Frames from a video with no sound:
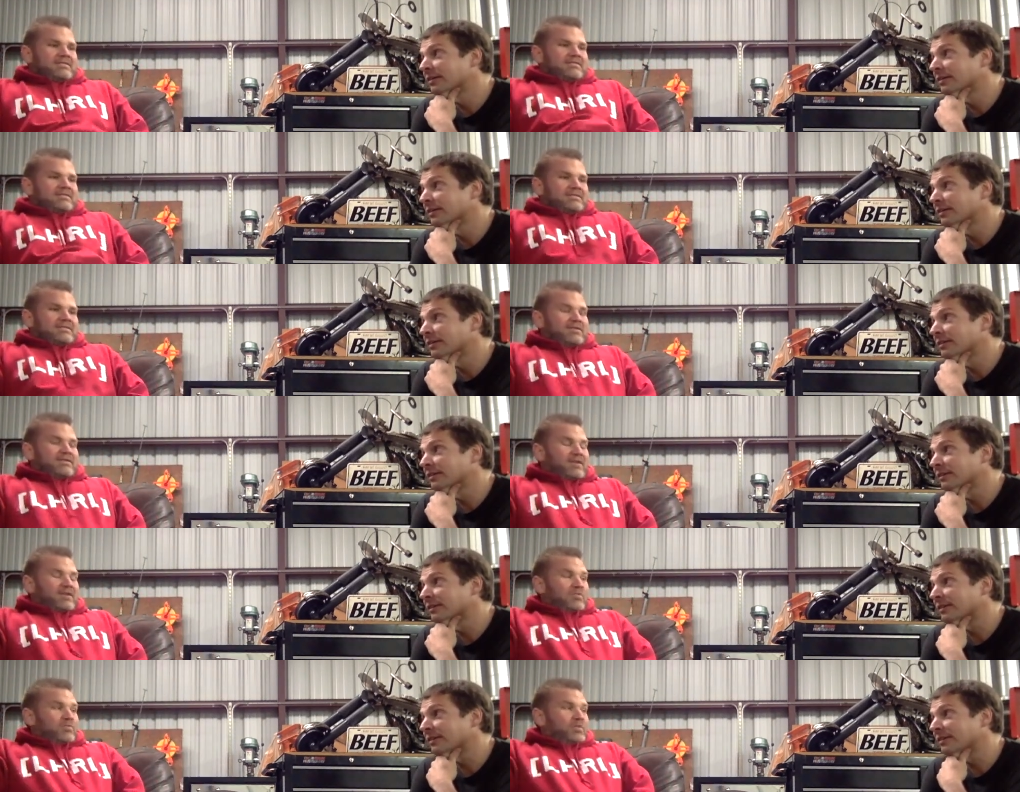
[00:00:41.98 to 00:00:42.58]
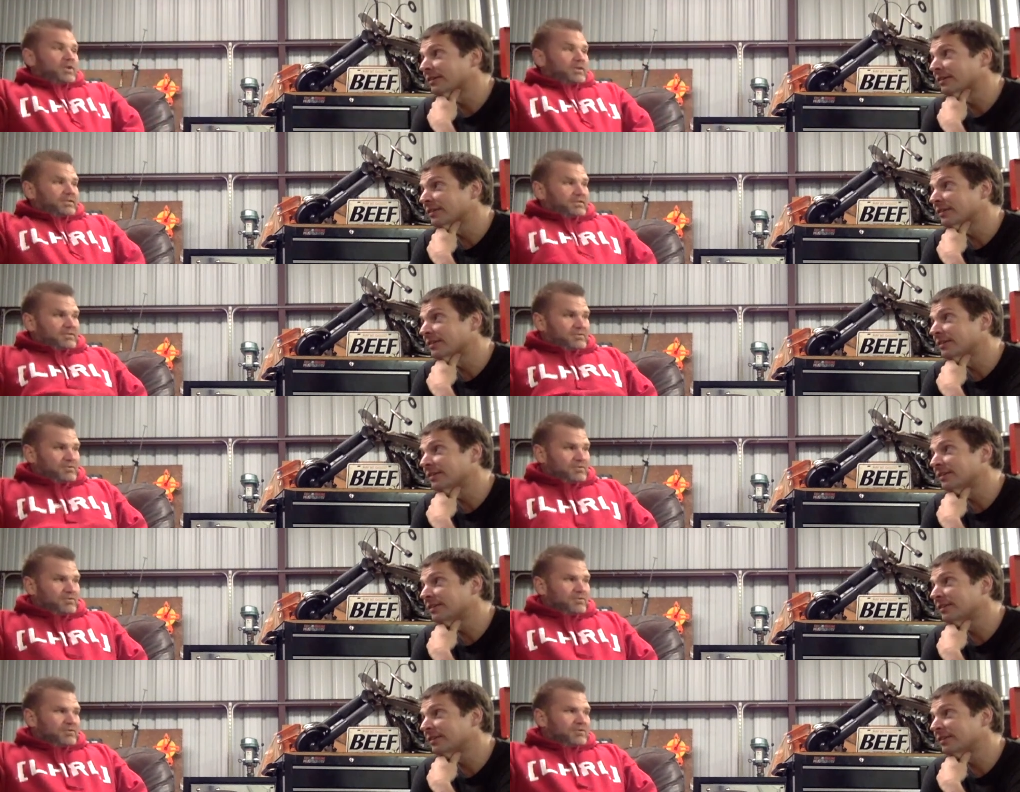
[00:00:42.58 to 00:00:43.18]
Speaker 1: So I'm Wilson
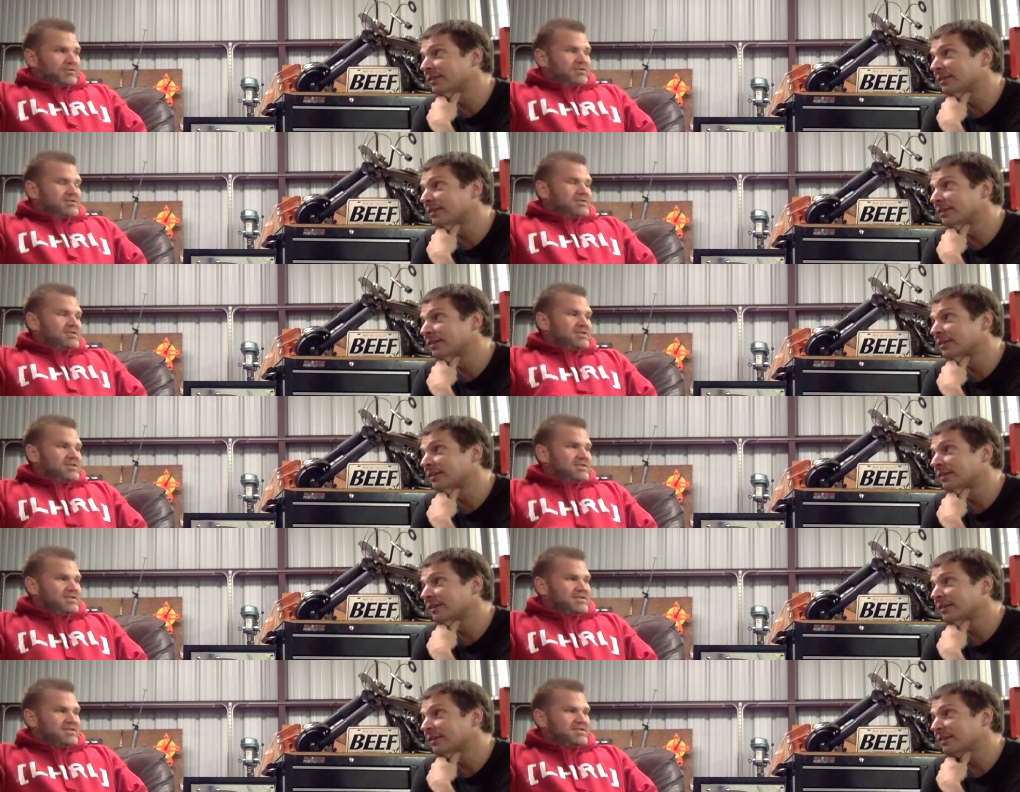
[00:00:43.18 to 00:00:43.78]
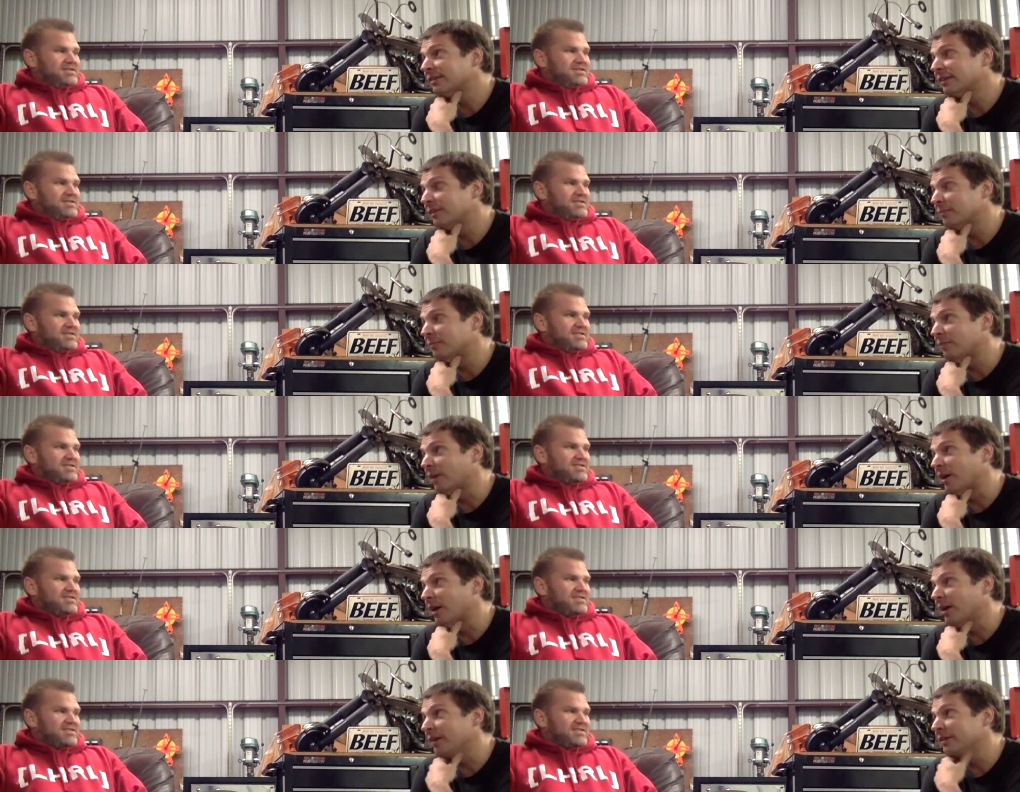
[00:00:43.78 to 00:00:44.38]
Horrell. I'm
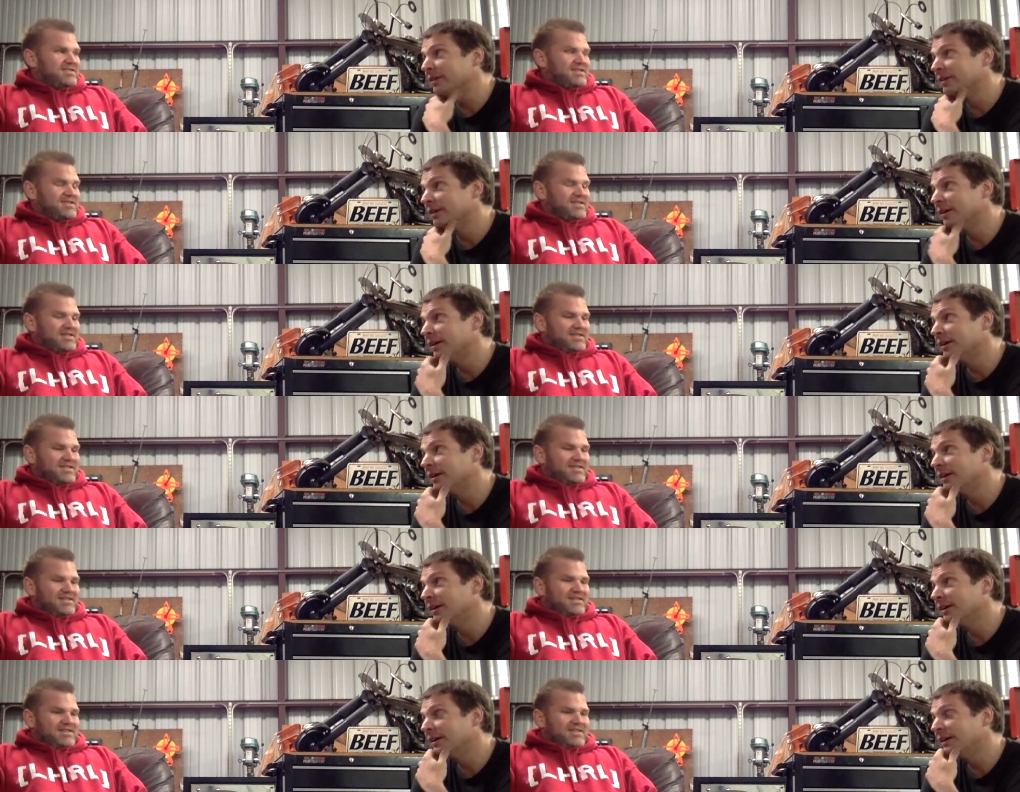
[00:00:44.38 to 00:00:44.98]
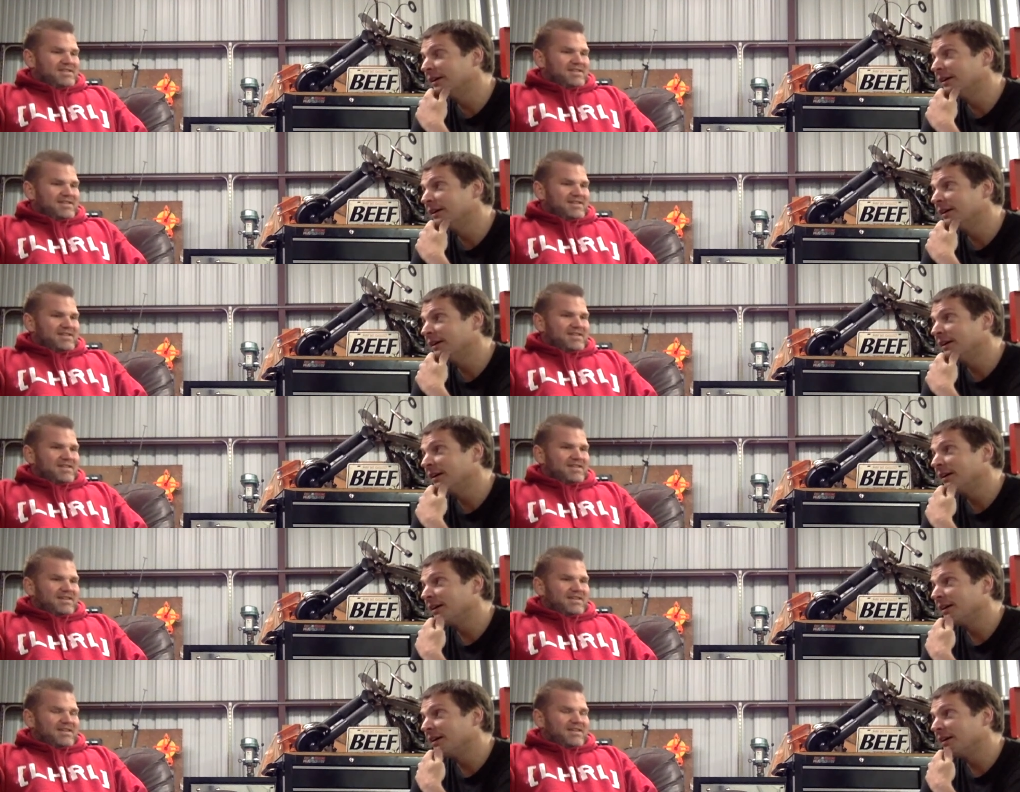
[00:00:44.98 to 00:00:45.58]
Von. And
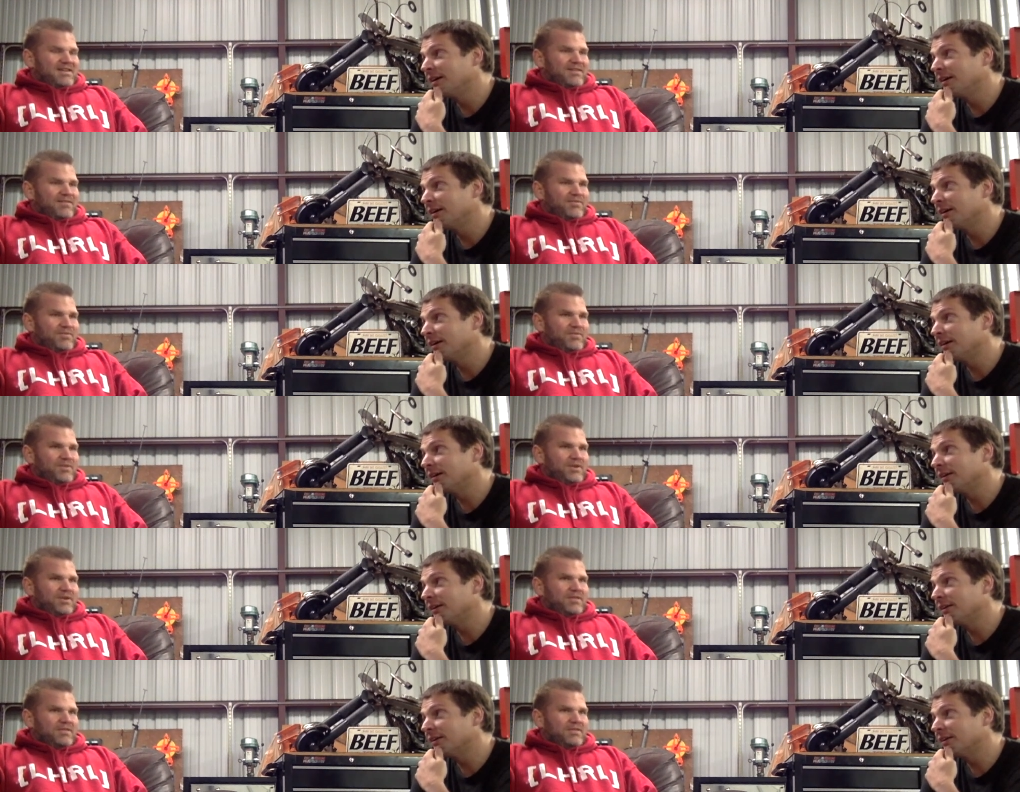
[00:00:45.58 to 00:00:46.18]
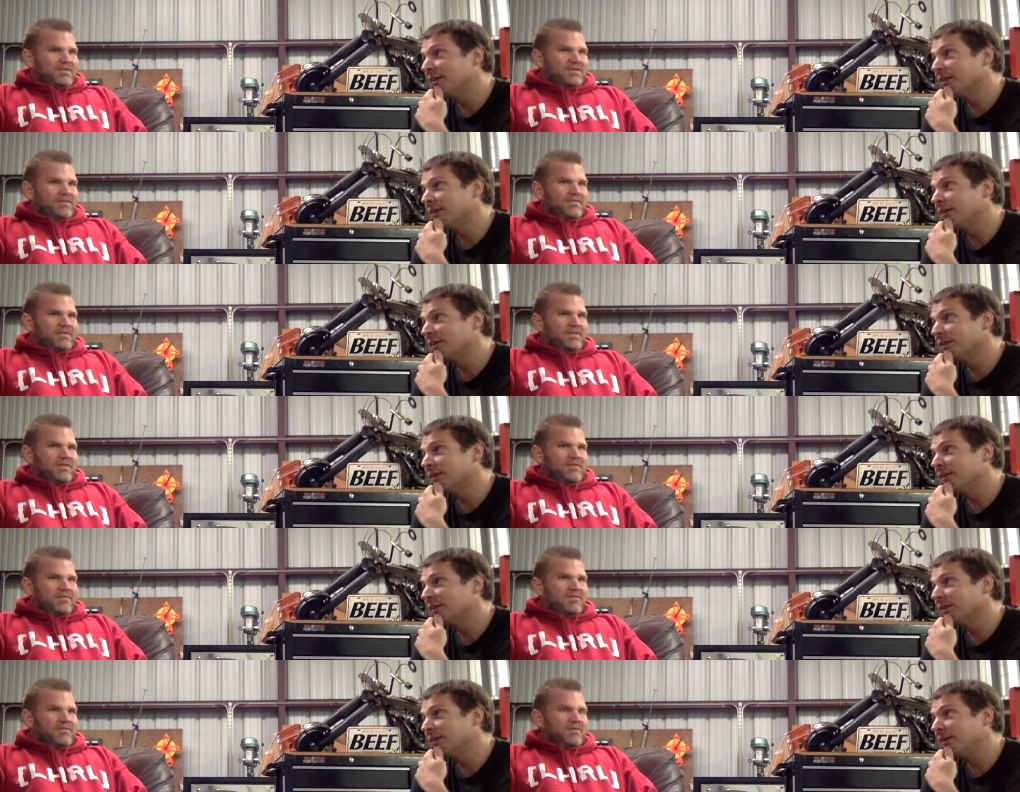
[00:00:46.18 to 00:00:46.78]
uh, we're at the Lift Heavy
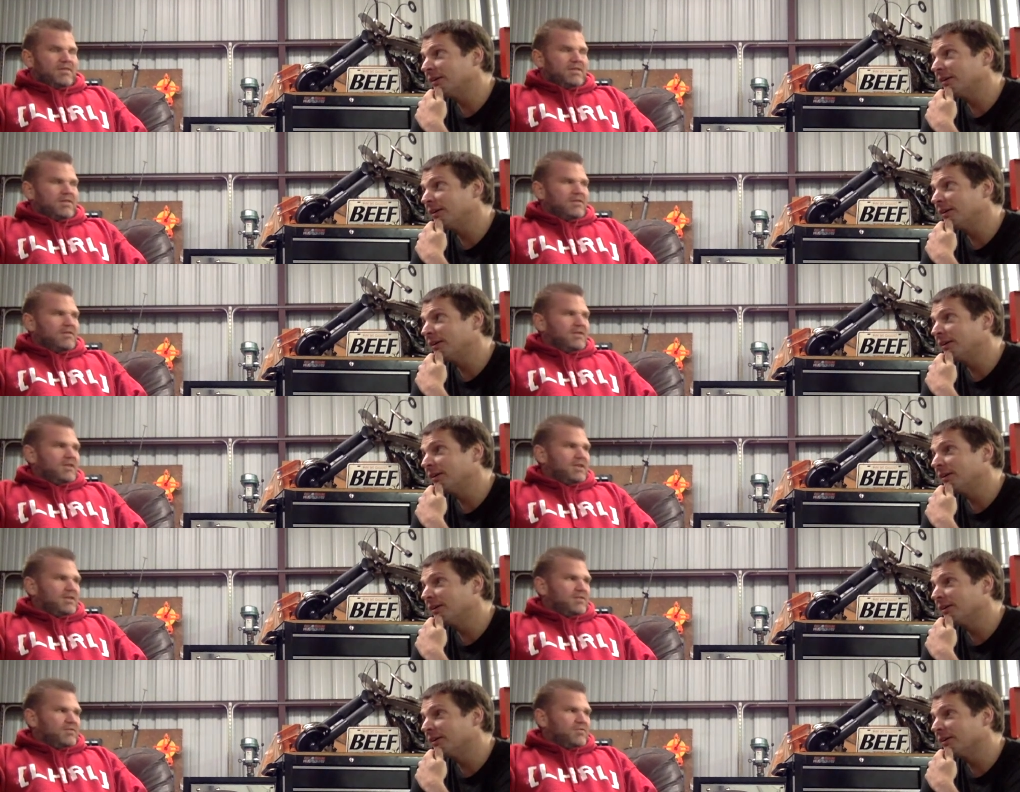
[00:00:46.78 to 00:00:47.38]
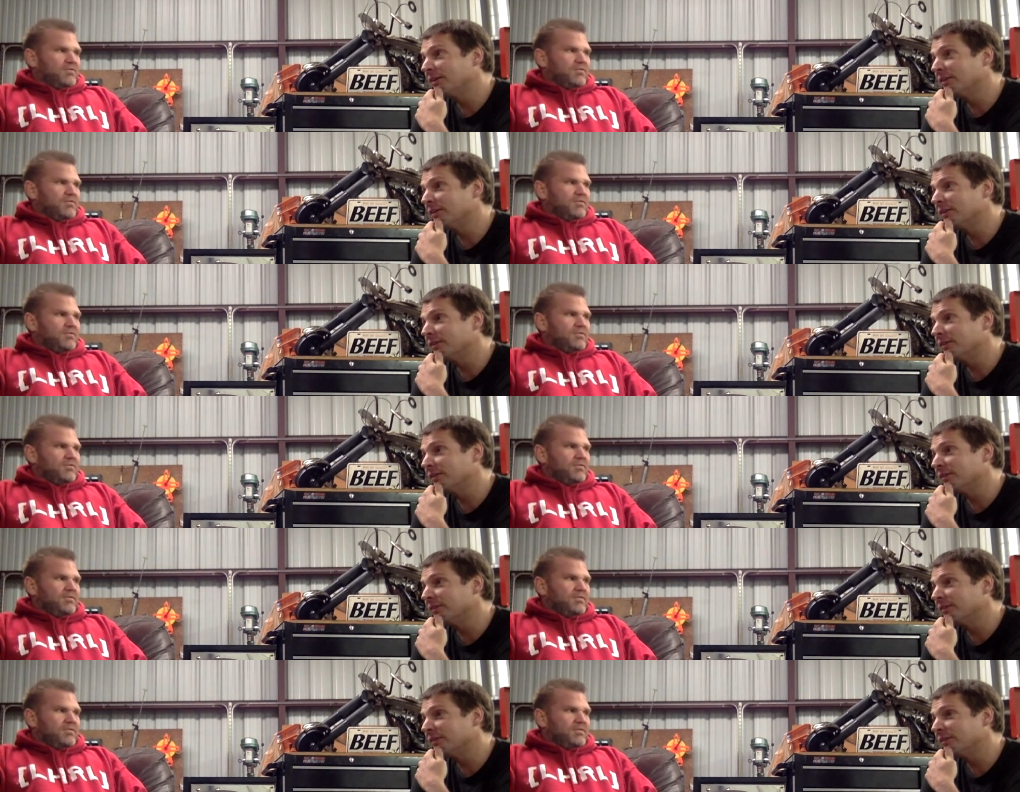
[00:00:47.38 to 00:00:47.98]
Run Long headquarters.
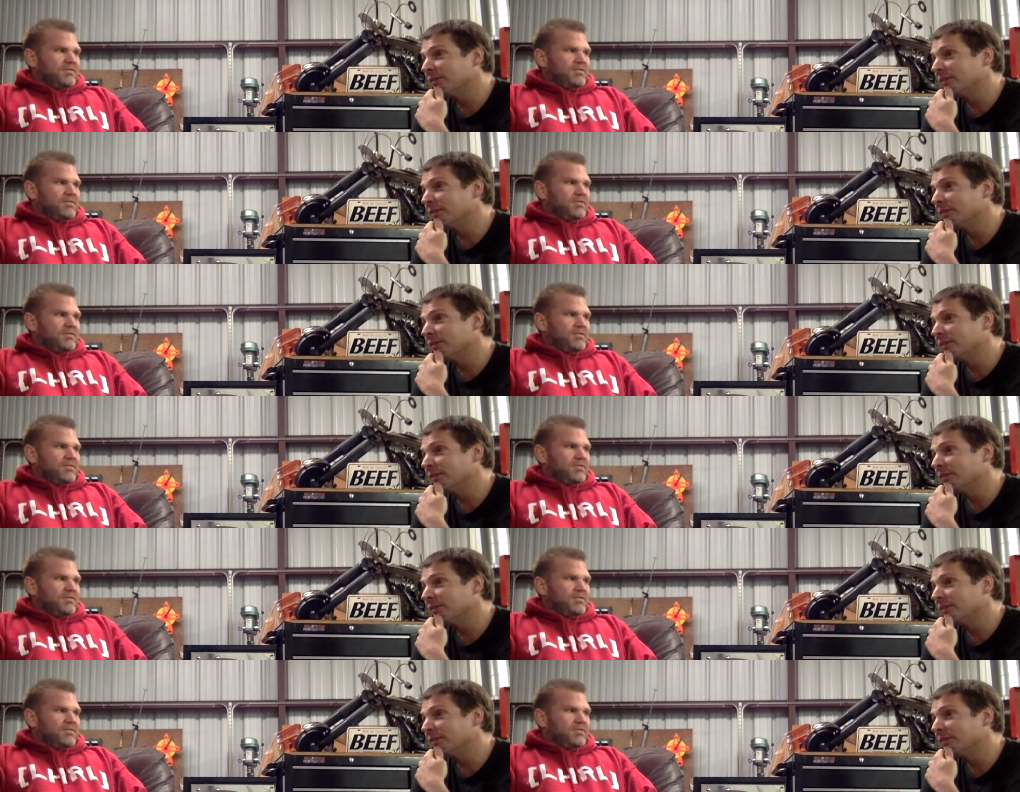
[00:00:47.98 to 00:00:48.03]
